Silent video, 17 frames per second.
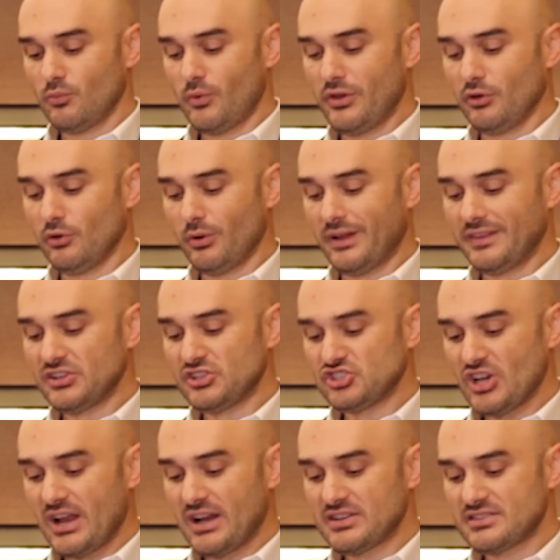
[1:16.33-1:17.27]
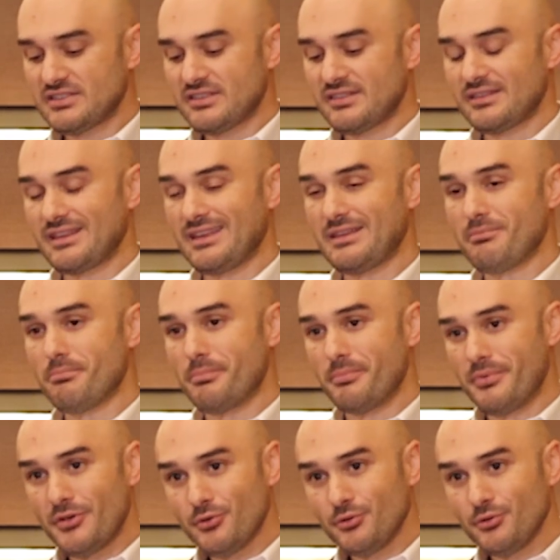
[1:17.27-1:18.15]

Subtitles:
you look at the challenges in